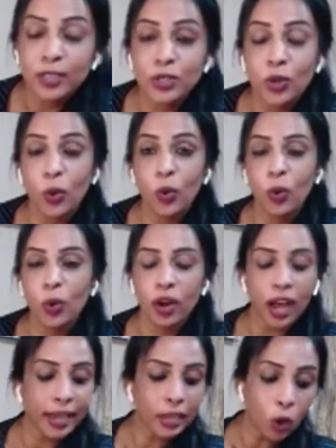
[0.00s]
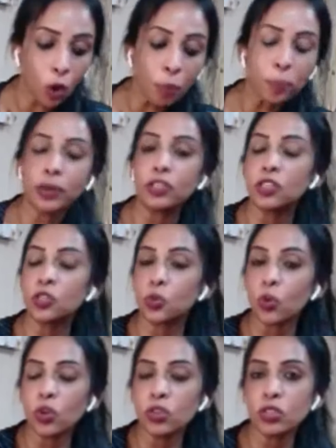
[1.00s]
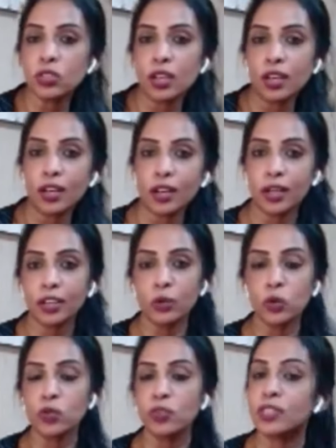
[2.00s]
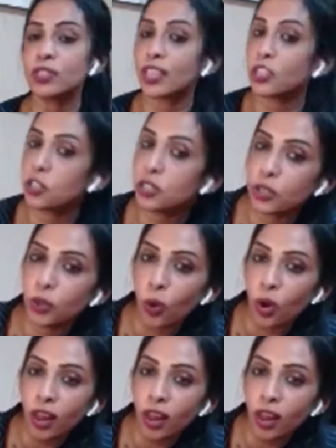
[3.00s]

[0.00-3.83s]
So I hope this was a useful session to you